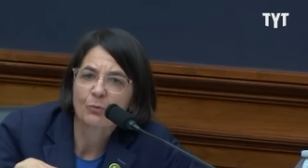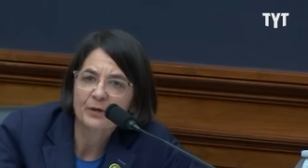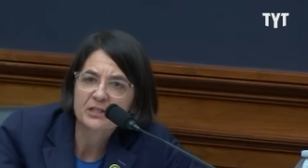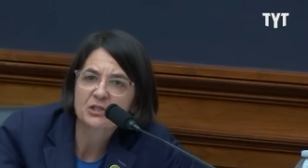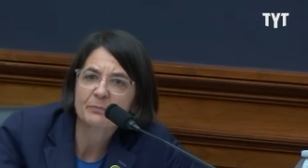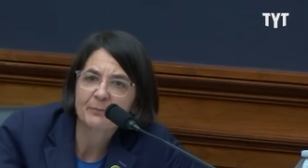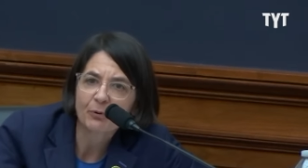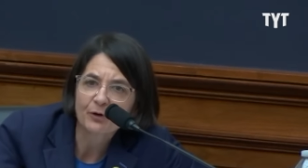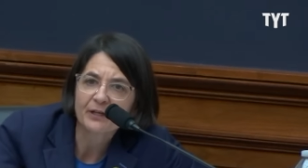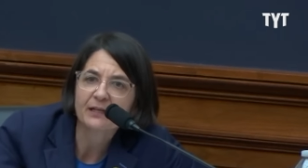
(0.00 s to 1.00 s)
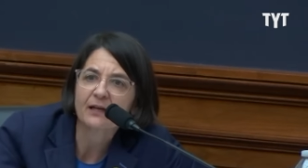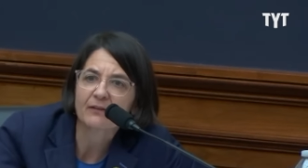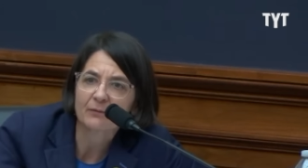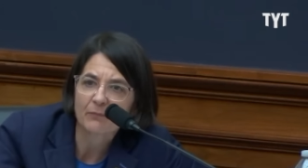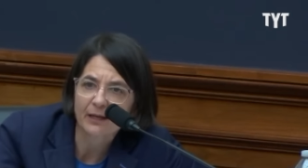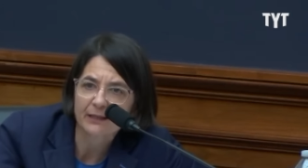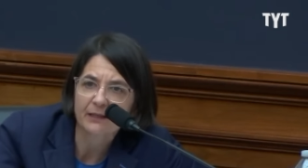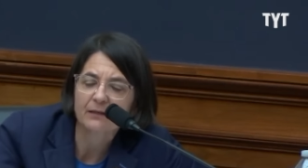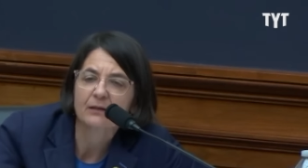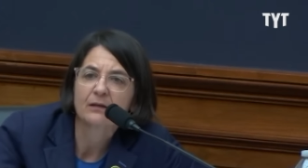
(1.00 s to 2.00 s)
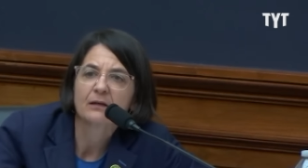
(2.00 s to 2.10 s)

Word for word: We should be putting the money